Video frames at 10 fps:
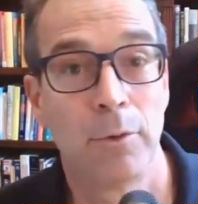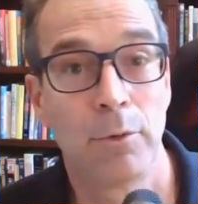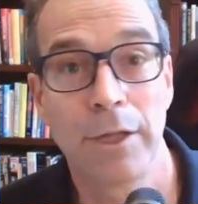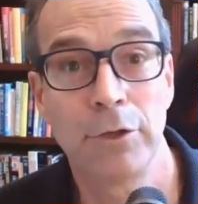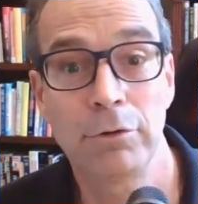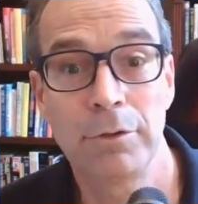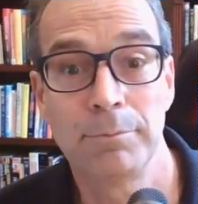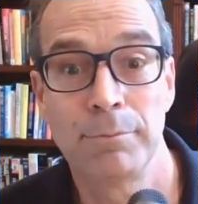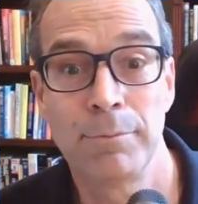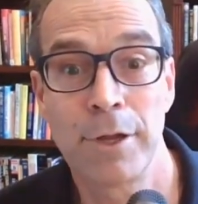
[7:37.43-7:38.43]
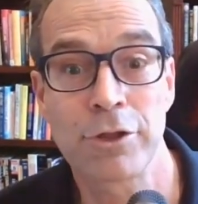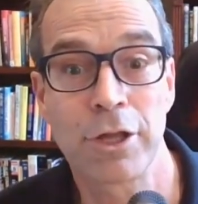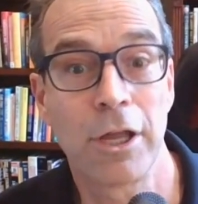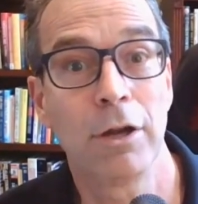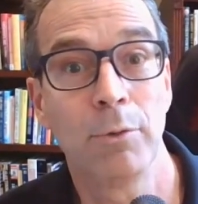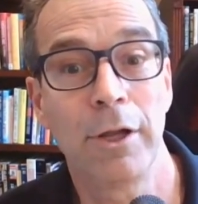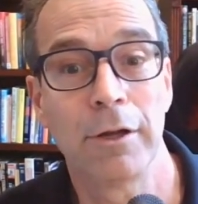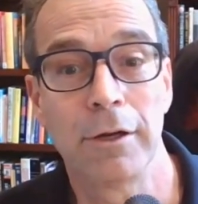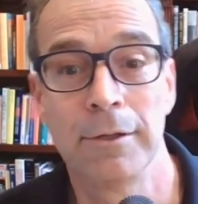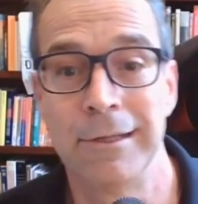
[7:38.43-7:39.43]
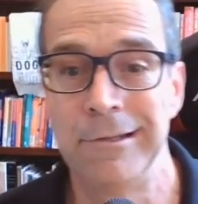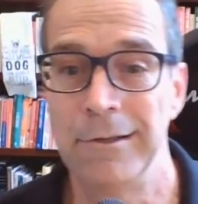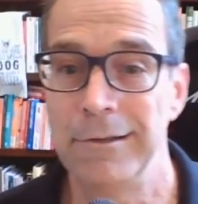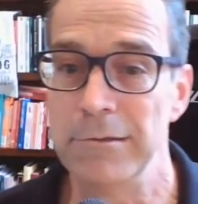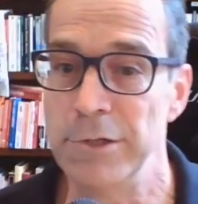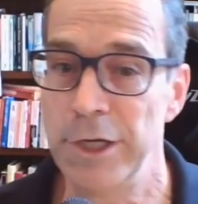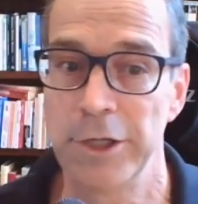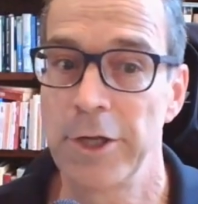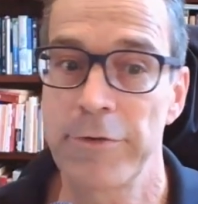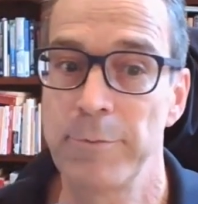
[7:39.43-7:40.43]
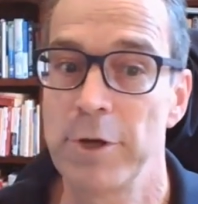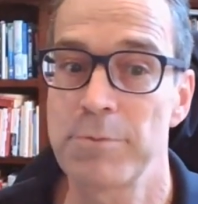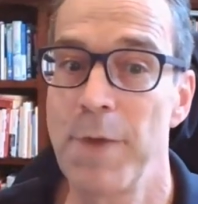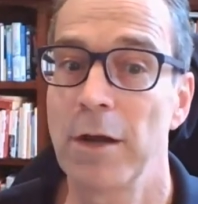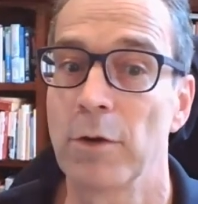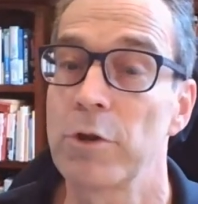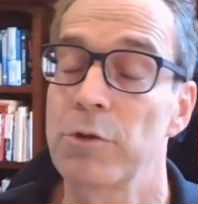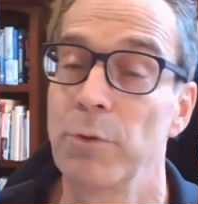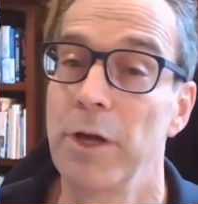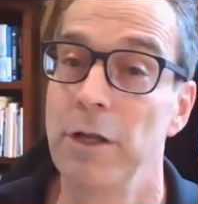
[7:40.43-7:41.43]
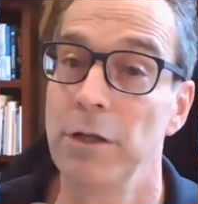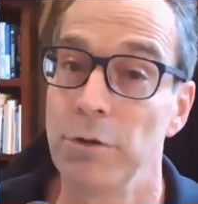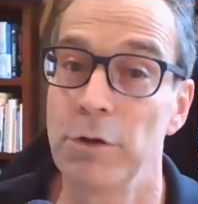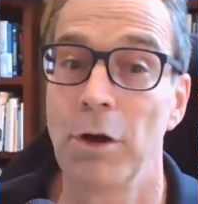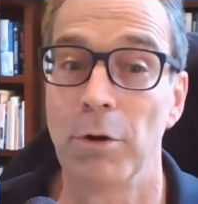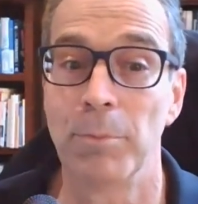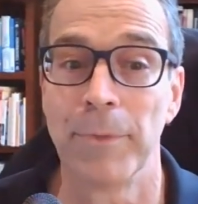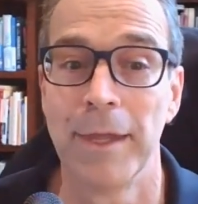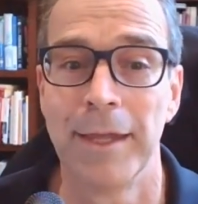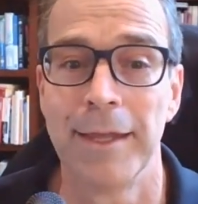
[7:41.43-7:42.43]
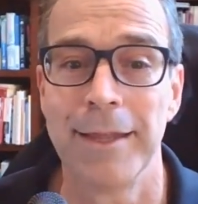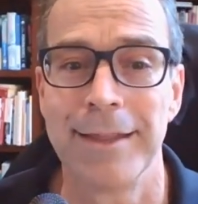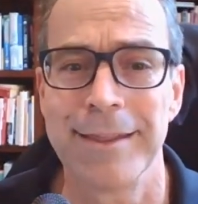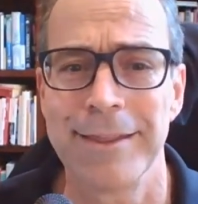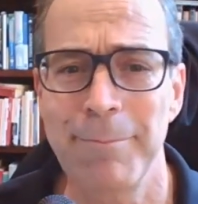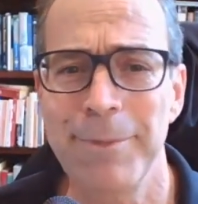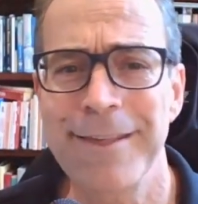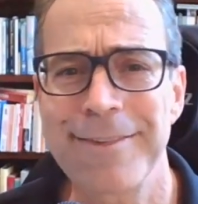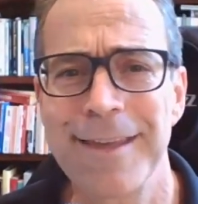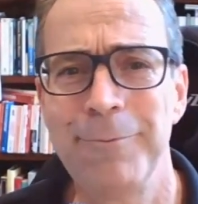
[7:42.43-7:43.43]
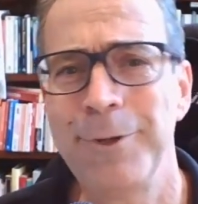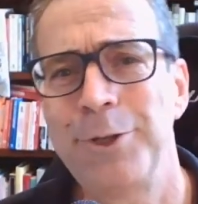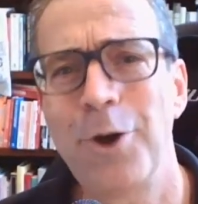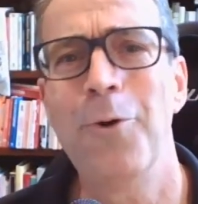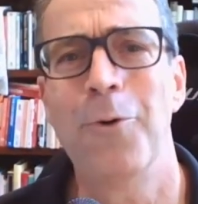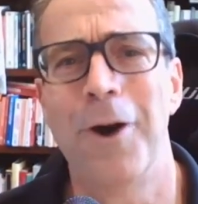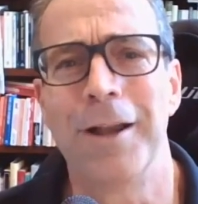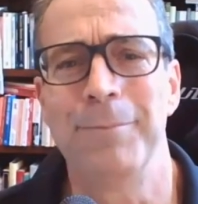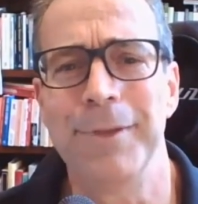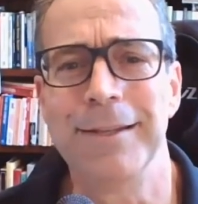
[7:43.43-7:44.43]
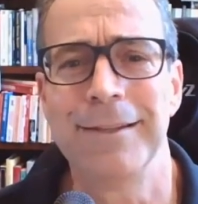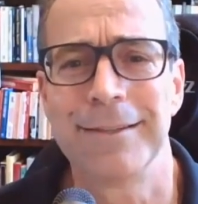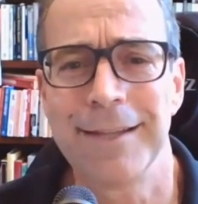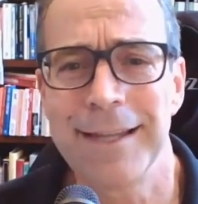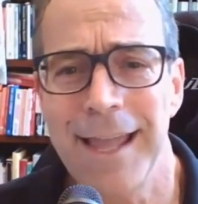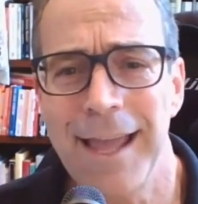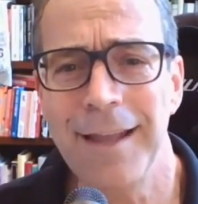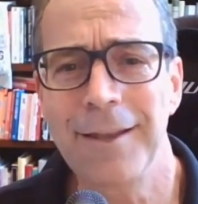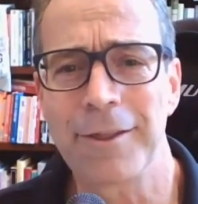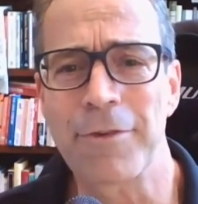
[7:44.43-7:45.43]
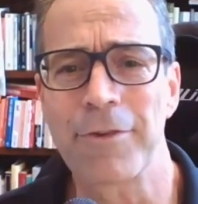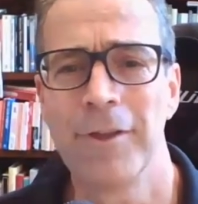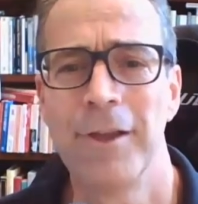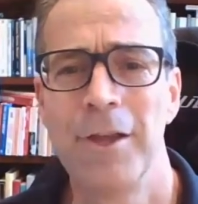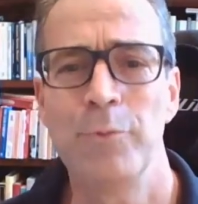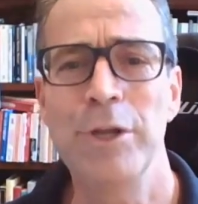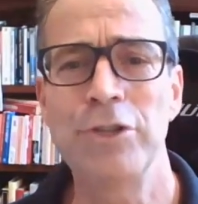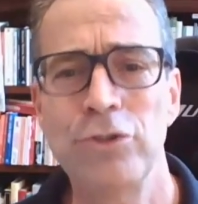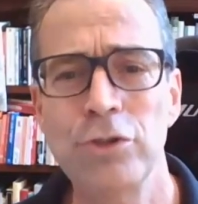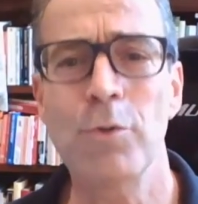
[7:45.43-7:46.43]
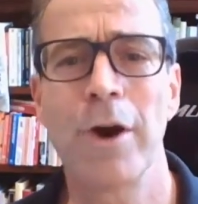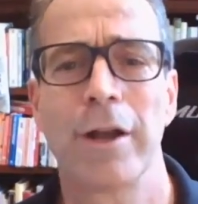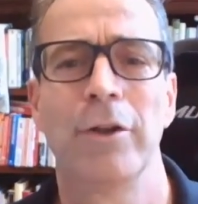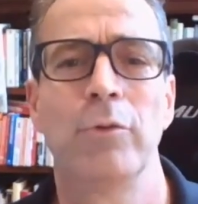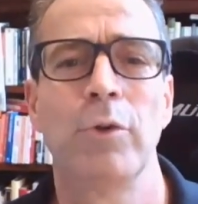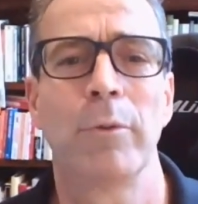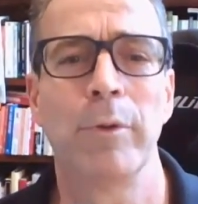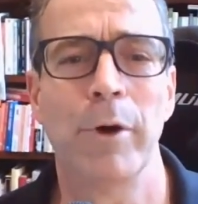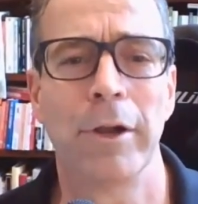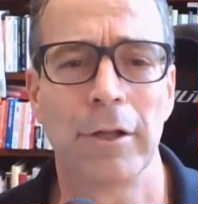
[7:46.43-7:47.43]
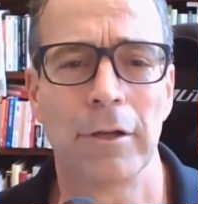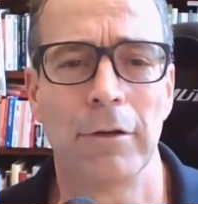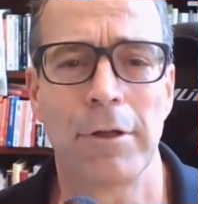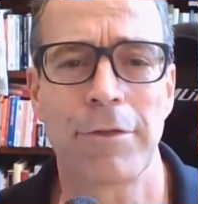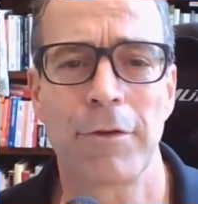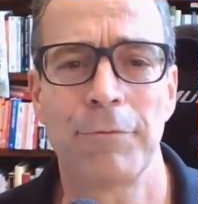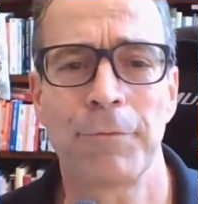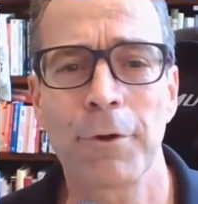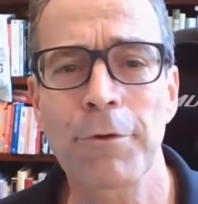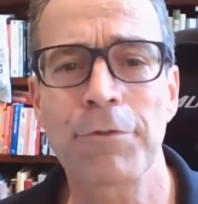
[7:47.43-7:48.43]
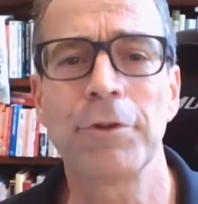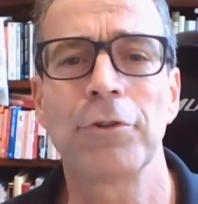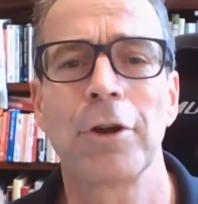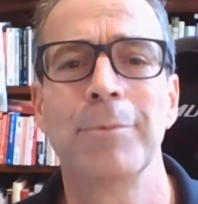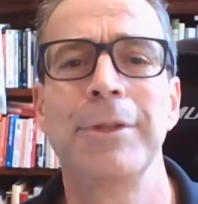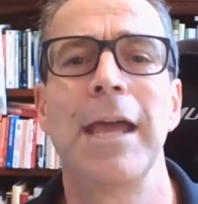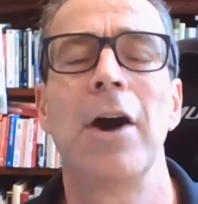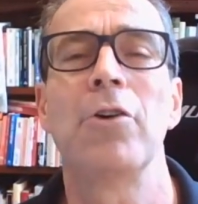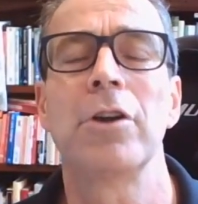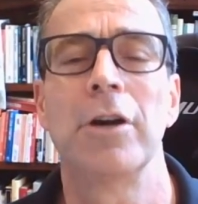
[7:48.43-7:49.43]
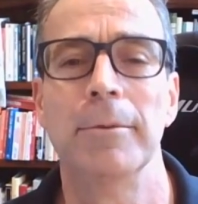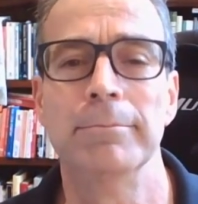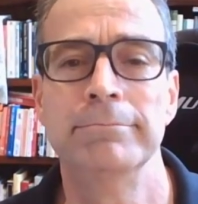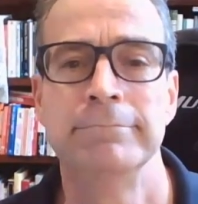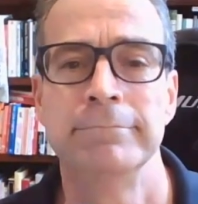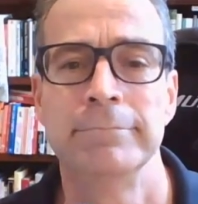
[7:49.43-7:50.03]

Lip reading: "Well, I don't much care where." "Then it doesn't much matter which way you go." That being said, we don't want to be like Alice. We do want to know where we want to go. And so first determine the outcome